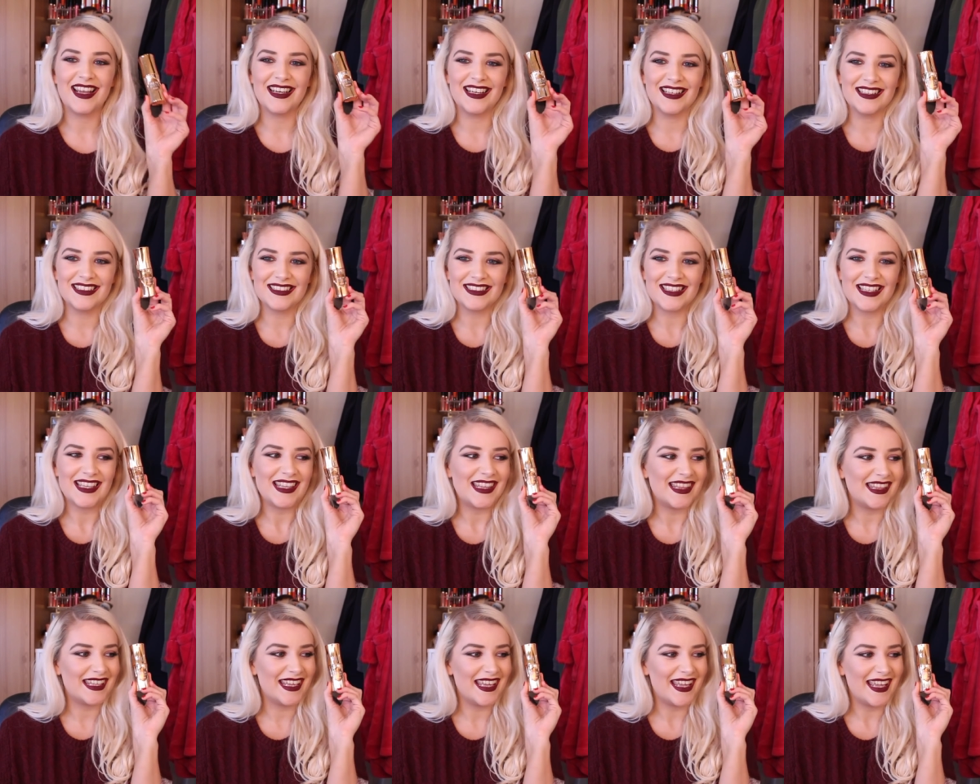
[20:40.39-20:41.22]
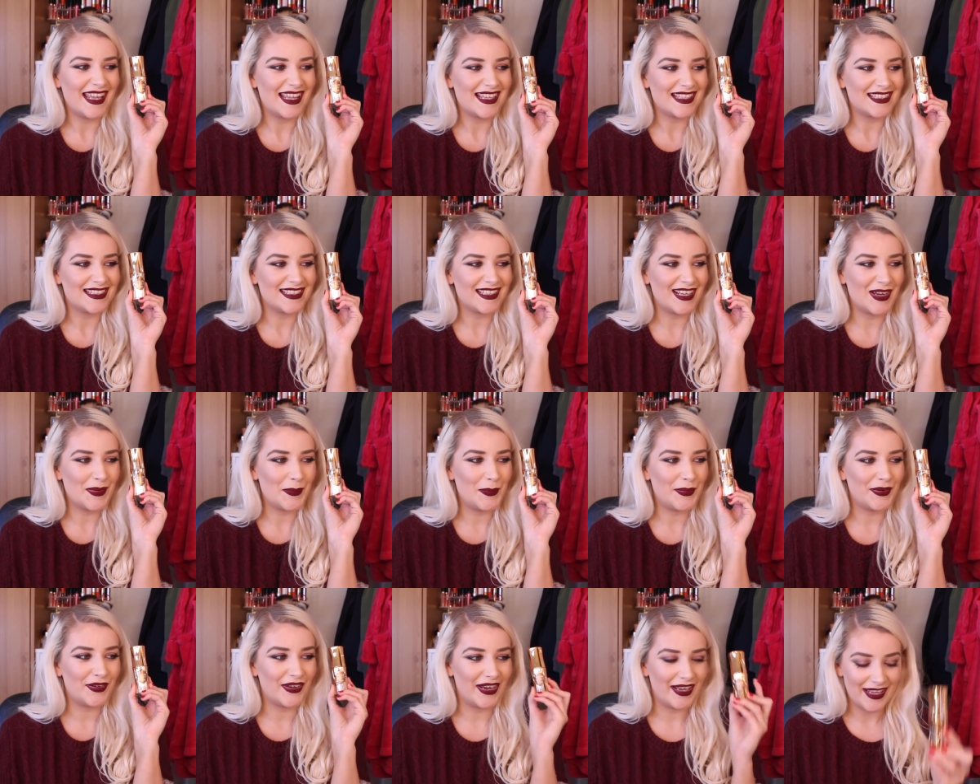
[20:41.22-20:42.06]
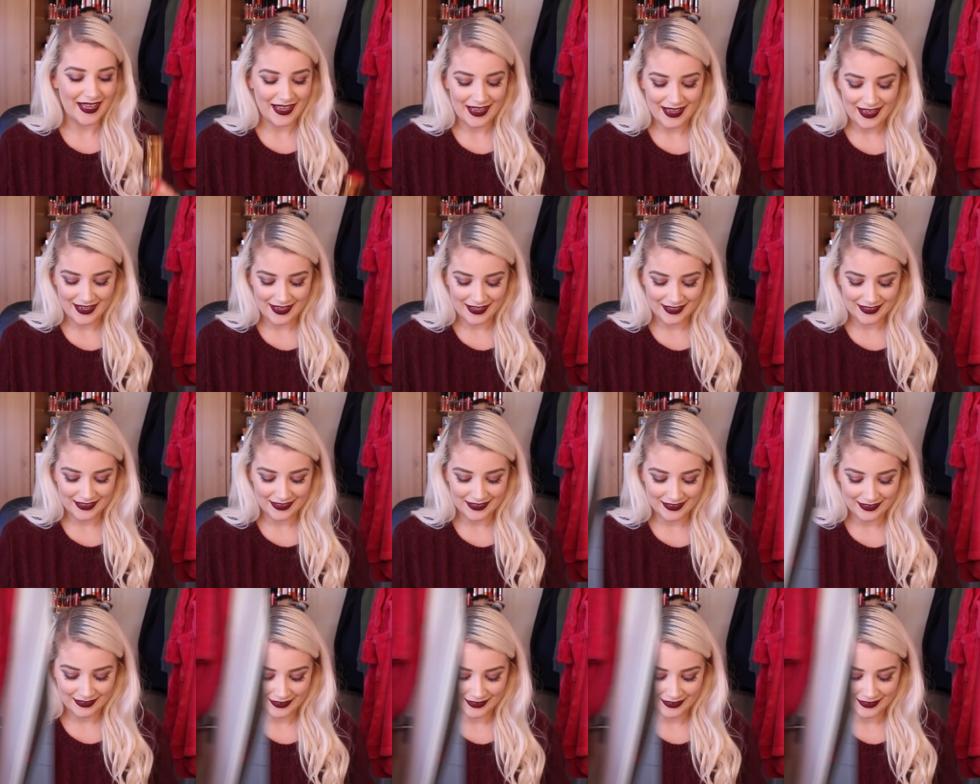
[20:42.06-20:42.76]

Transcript: and it looks like this. Look how pretty it is.